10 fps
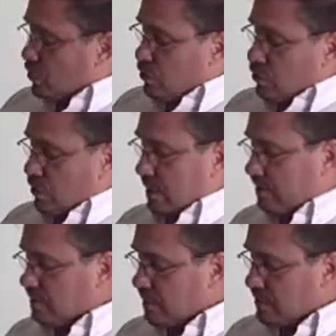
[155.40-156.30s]
So I have
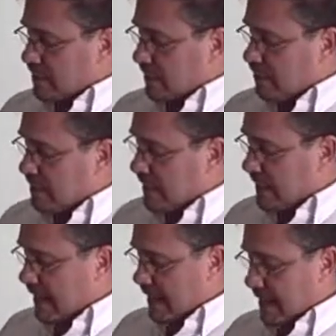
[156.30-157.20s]
some numbers here,
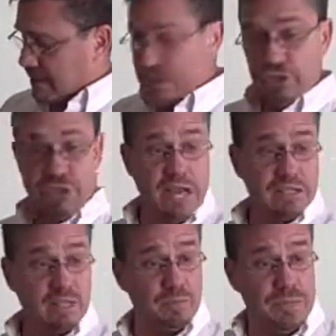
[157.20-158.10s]
and that you guys
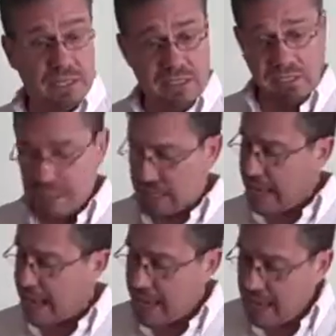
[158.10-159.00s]
all picked.
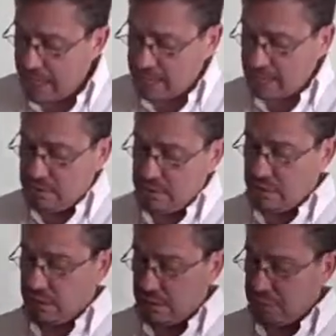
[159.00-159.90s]
And
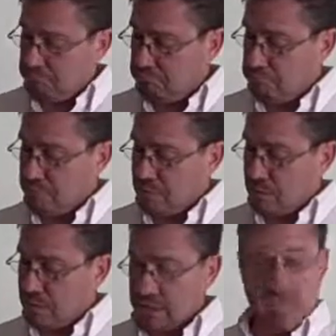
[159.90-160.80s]

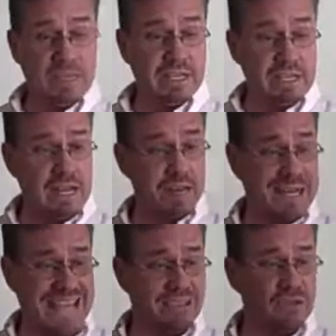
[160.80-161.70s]
can anybody
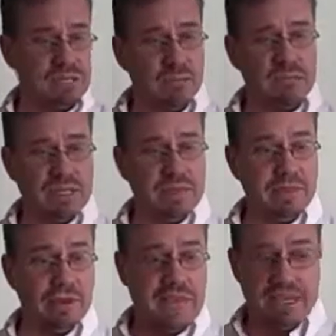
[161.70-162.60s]
add those numbers up in
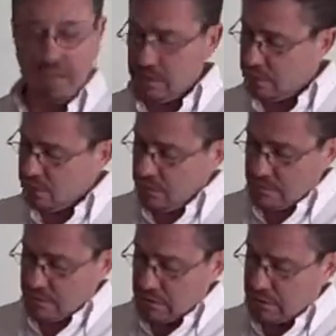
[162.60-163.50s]
their head?
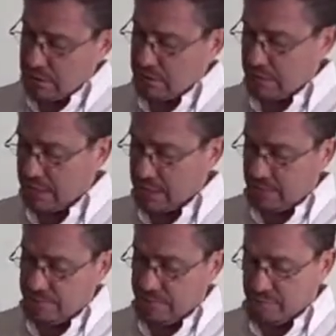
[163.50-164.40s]
Let's see,
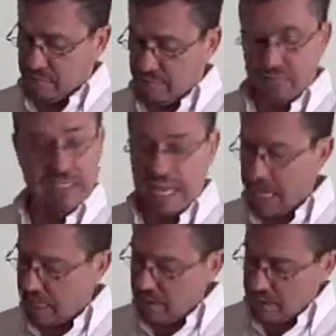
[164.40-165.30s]
5 plus 5 is
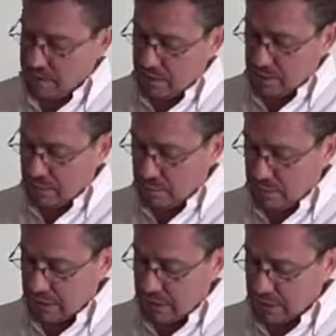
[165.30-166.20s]
10,
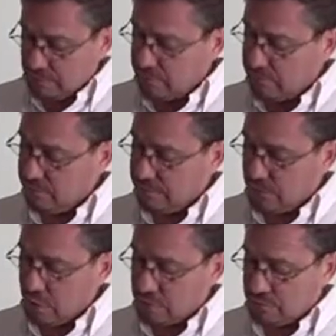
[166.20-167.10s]
plus
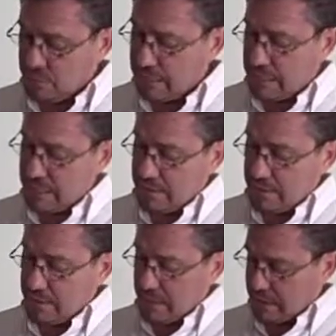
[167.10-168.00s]
4 is 14,
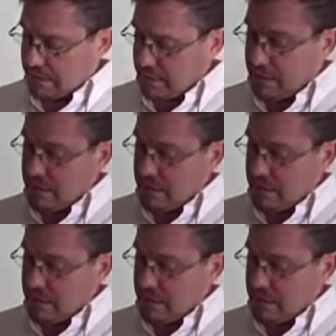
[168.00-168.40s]
plus